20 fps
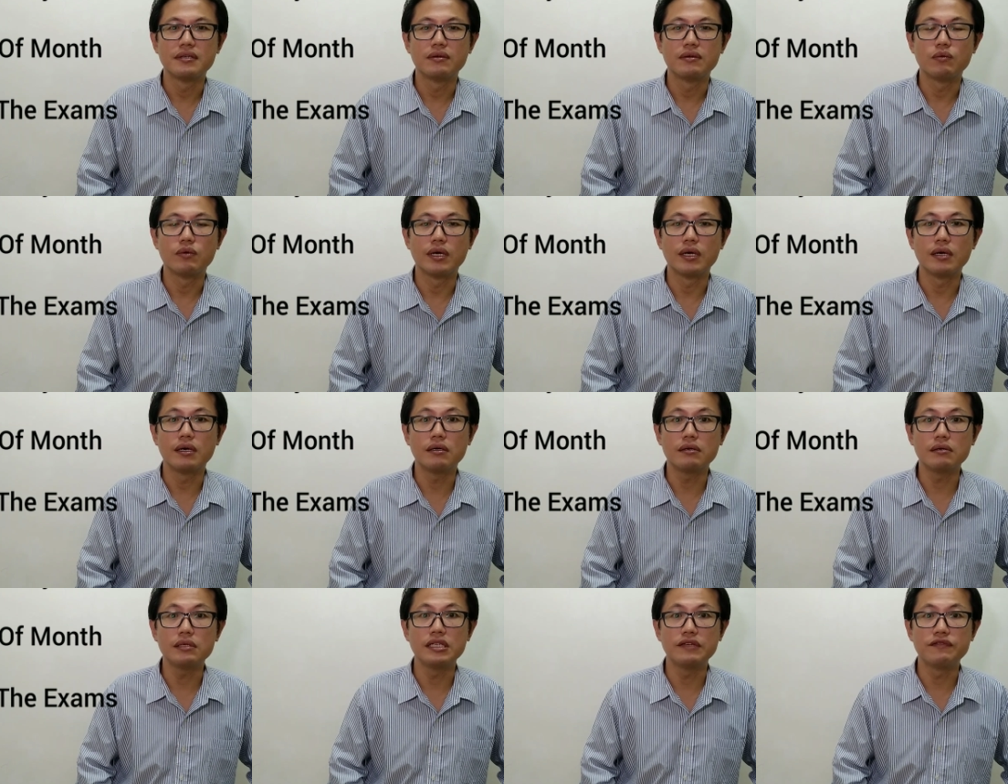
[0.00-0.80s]

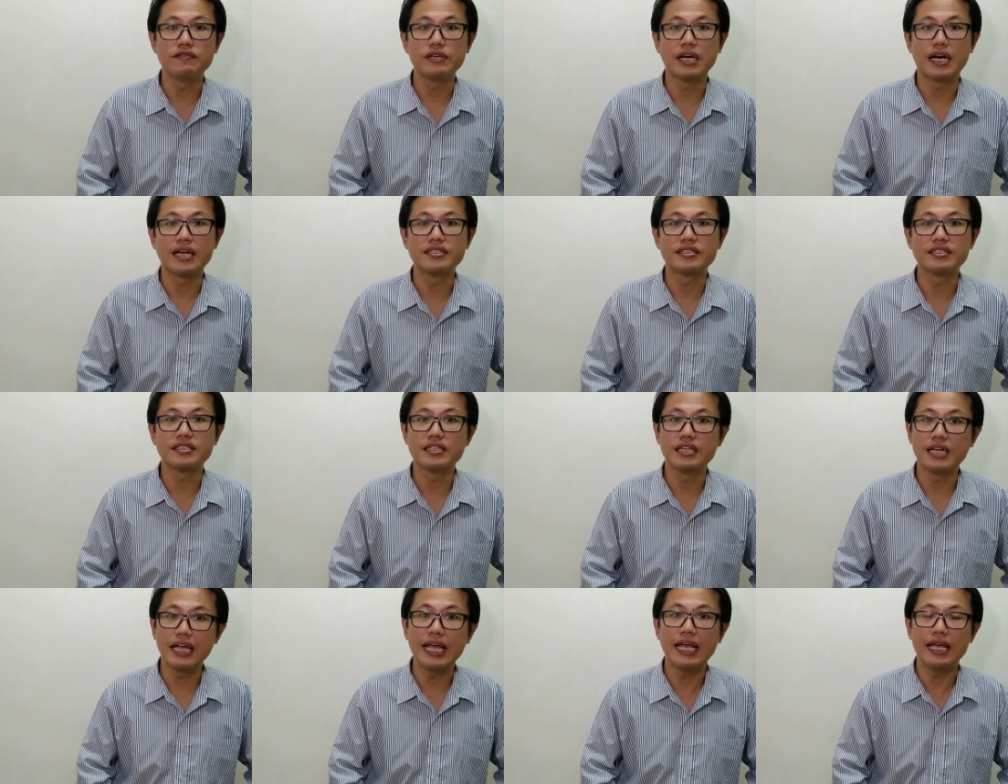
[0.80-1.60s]
Well, if you
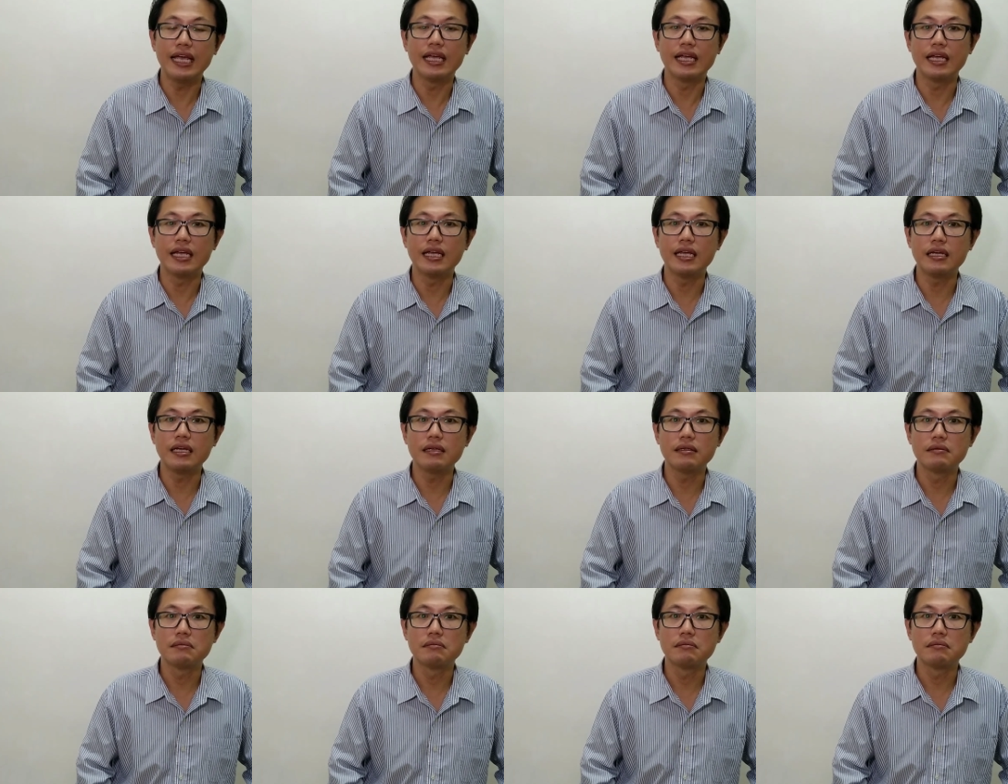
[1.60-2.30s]
answer A,